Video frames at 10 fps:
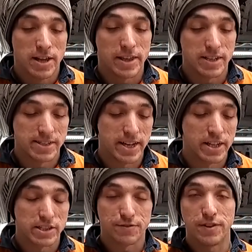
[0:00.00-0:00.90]
they
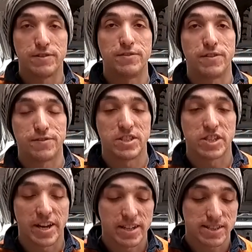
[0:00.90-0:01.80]
said it's a 50-50
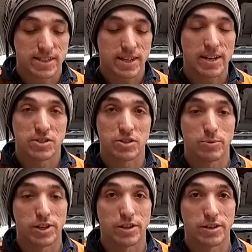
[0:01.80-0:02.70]
chance as to
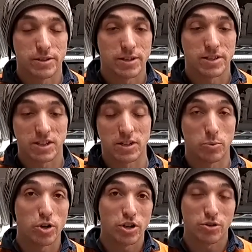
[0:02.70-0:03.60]
whether it's going to
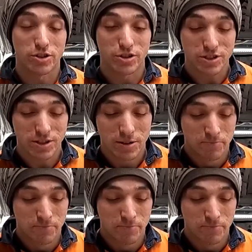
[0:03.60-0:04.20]
work or not.